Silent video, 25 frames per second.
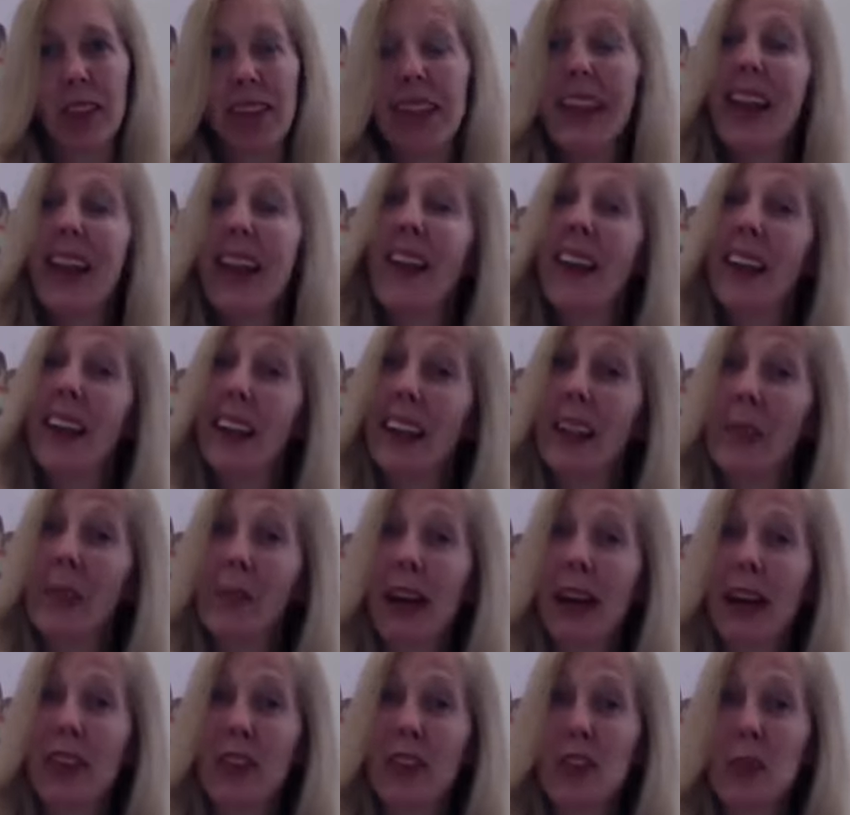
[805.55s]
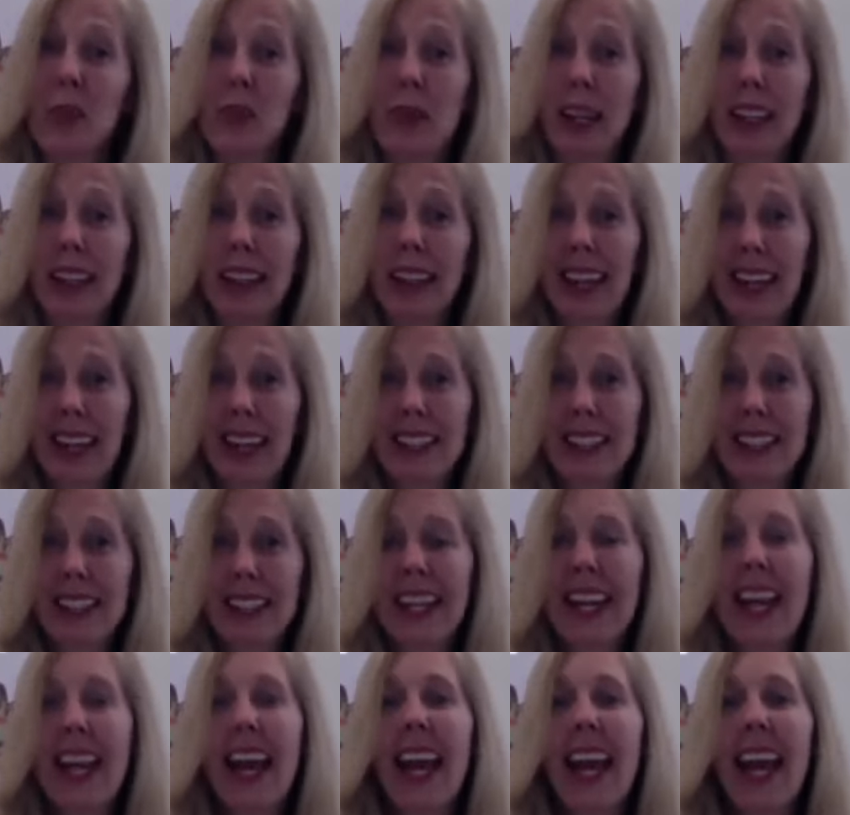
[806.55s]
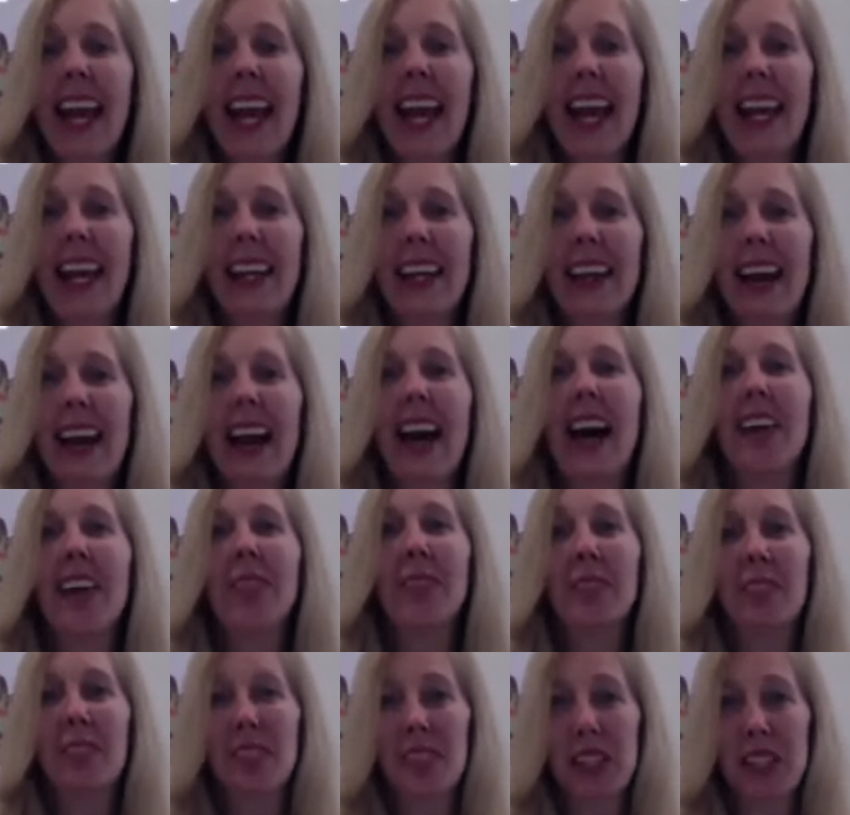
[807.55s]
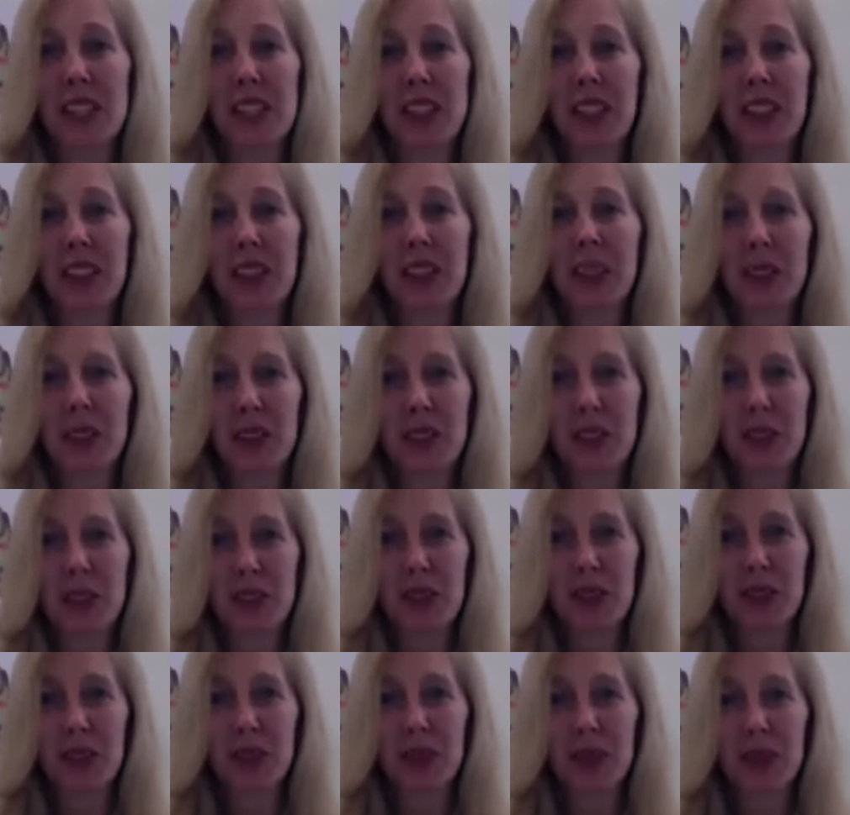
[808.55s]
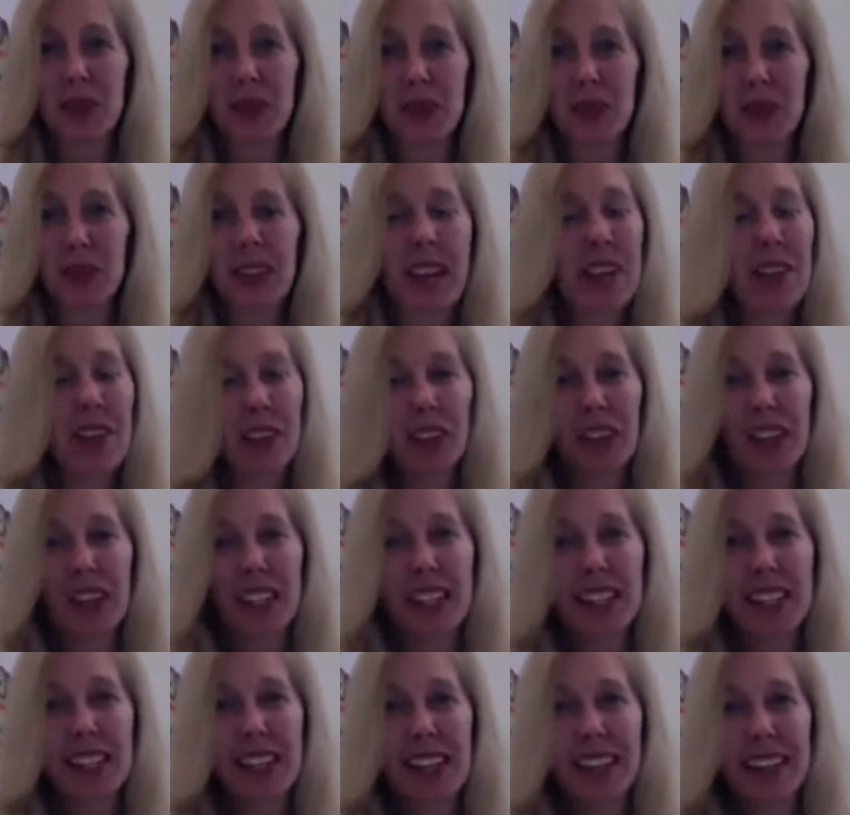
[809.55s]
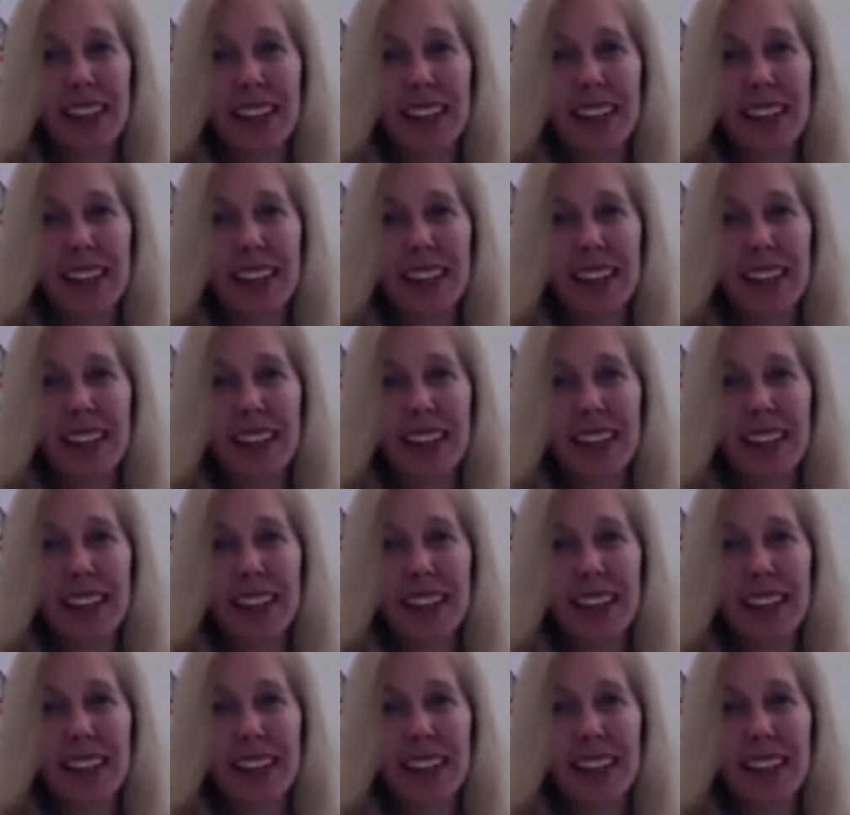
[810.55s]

Now I've got to get back to my class, and I will see you soon. Have a great day.